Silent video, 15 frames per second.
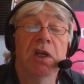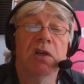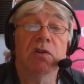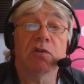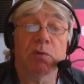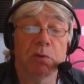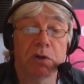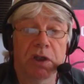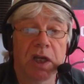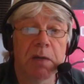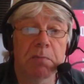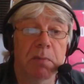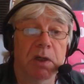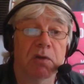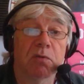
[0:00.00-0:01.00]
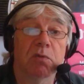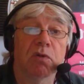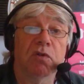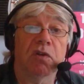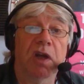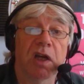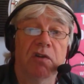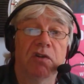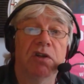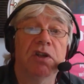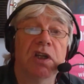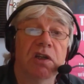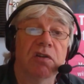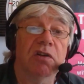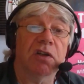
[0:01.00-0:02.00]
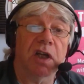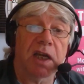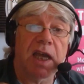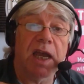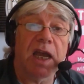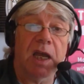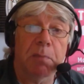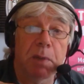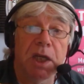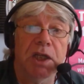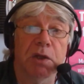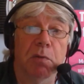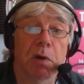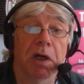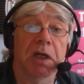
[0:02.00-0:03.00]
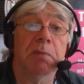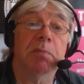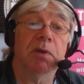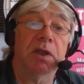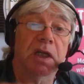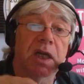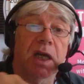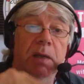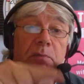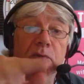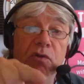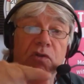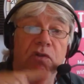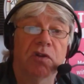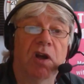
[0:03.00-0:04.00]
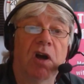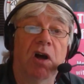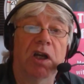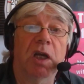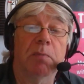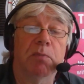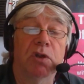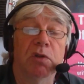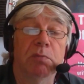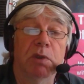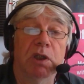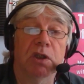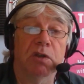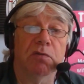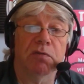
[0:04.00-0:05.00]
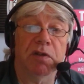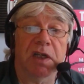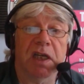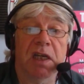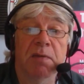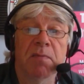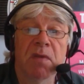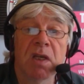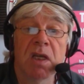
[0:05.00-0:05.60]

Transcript: So what that meant was they actually needed a cam anyway, but the cam was high up in the middle of the V.